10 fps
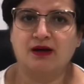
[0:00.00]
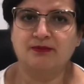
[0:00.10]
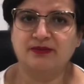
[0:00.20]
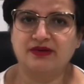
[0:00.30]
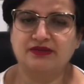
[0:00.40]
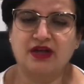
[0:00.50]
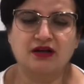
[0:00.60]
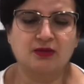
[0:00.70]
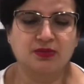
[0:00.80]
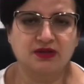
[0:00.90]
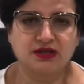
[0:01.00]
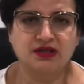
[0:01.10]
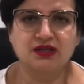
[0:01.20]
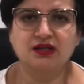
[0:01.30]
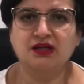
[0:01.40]
If not
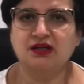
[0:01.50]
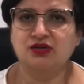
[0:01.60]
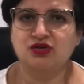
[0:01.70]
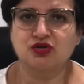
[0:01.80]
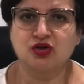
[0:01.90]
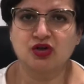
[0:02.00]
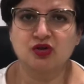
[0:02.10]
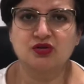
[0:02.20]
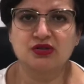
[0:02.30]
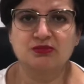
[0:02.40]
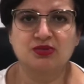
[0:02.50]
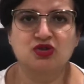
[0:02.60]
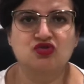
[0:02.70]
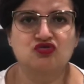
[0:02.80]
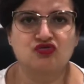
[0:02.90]
completely, it should close and be
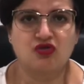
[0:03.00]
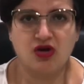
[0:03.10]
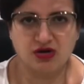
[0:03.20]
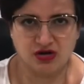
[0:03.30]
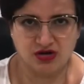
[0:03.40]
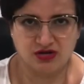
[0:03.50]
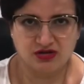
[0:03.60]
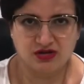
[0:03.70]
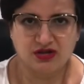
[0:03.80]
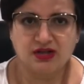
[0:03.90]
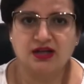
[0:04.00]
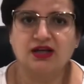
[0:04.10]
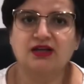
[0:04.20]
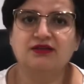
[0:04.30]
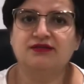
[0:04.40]
stronger,
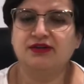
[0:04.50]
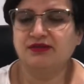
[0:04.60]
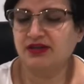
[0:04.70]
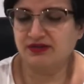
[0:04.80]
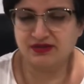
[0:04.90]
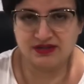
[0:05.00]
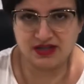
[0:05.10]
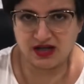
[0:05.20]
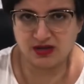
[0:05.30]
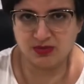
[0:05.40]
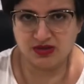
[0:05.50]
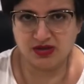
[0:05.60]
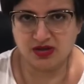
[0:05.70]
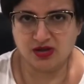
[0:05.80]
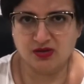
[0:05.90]
even if it's not completely
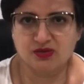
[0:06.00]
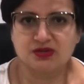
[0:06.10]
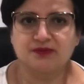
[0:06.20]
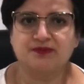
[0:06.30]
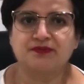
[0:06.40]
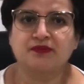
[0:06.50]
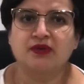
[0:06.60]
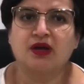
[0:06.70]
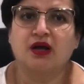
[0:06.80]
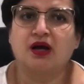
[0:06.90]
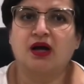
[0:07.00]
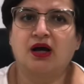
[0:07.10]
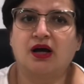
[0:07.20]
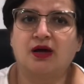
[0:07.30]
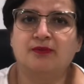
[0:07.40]
closed.
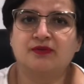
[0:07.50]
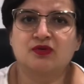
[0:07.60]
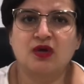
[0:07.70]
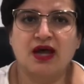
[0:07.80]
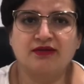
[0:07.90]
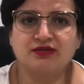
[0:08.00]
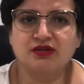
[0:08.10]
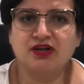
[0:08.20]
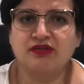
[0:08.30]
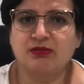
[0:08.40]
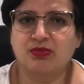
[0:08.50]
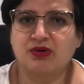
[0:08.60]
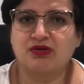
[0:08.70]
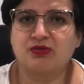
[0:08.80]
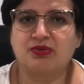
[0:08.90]
So after giving birth,
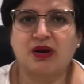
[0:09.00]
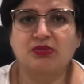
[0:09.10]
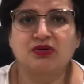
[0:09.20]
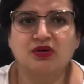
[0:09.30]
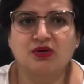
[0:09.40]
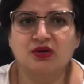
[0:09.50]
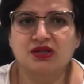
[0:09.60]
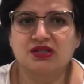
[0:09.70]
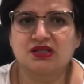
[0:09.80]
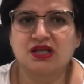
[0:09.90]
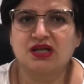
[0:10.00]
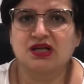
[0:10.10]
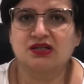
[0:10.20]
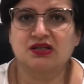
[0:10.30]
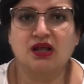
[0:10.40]
you probably notice a
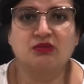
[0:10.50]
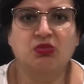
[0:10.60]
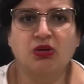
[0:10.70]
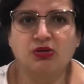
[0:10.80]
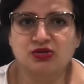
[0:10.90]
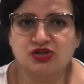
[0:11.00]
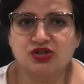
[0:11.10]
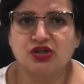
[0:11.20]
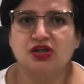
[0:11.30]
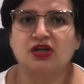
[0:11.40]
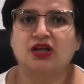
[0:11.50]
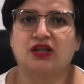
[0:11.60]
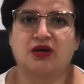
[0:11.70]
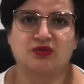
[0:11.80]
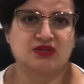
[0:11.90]
slight bulge
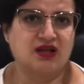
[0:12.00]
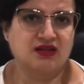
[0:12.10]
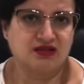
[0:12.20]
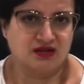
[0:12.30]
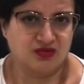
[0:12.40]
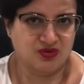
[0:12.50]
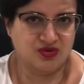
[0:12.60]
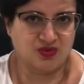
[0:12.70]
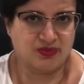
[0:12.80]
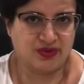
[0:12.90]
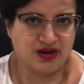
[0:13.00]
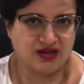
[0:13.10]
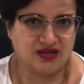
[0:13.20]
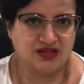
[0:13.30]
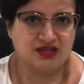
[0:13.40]
that was not there you were
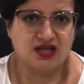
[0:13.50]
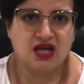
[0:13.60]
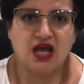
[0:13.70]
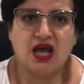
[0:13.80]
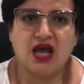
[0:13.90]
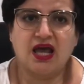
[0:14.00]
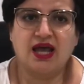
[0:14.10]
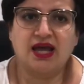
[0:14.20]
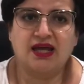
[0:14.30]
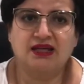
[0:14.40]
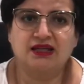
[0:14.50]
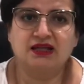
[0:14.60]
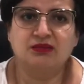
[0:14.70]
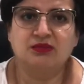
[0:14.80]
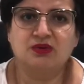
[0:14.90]
pregnant, and
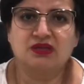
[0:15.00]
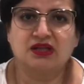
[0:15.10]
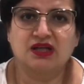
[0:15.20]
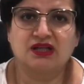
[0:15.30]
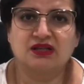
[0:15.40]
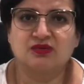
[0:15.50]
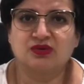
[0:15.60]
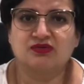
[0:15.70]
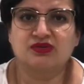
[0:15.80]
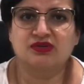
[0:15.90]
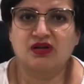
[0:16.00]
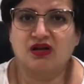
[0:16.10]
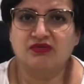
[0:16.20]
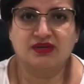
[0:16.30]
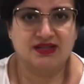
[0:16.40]
it most likely will
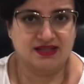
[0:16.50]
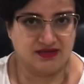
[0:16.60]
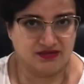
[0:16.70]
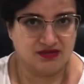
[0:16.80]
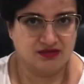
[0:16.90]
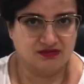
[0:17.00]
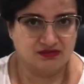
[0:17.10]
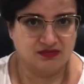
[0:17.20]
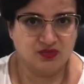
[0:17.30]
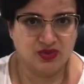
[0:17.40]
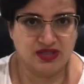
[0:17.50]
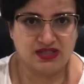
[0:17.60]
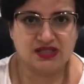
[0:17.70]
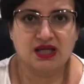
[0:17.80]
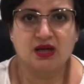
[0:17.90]
resolve in several weeks.
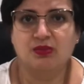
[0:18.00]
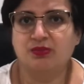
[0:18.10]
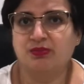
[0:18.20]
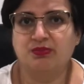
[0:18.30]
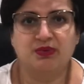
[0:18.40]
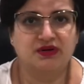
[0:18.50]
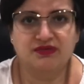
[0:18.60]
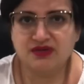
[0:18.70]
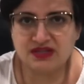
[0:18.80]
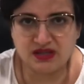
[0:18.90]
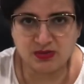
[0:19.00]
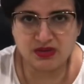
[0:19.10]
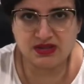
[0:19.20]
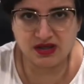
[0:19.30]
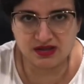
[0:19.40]
But for some,
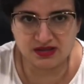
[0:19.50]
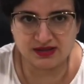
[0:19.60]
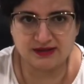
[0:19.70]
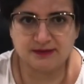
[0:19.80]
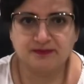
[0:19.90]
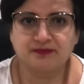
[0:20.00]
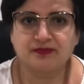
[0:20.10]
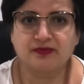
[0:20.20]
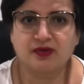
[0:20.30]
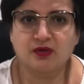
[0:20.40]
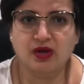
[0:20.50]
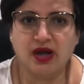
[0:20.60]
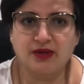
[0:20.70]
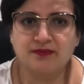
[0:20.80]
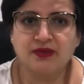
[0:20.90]
it doesn't, okay?